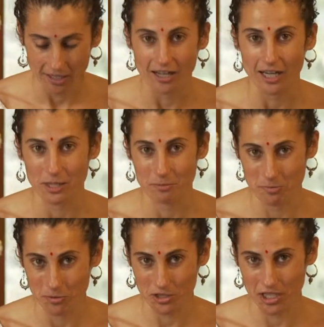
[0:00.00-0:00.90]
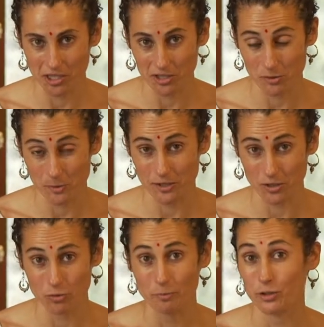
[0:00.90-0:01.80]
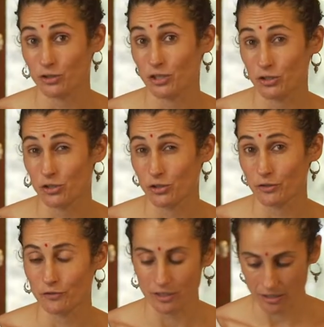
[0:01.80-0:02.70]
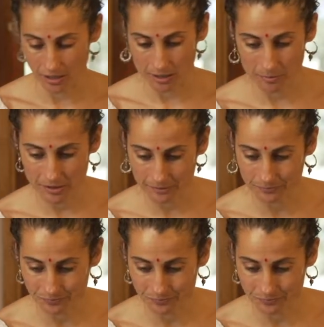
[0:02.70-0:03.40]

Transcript: I can be more generous with salt because I use 2 different types.